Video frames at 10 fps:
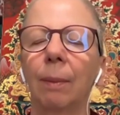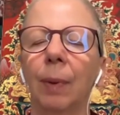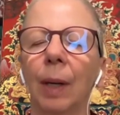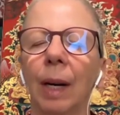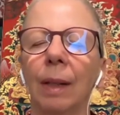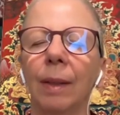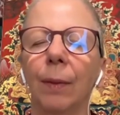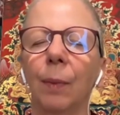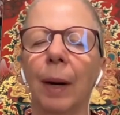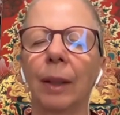bringing
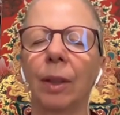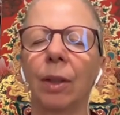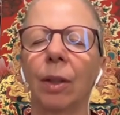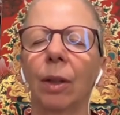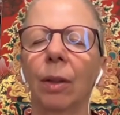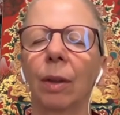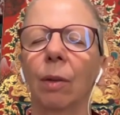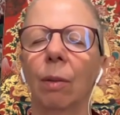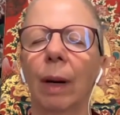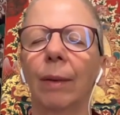ourselves back to earth,
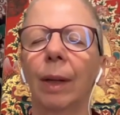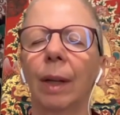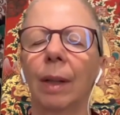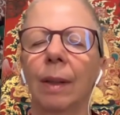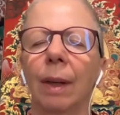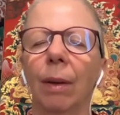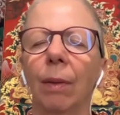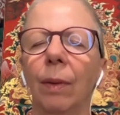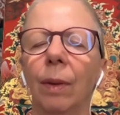grounding ourselves,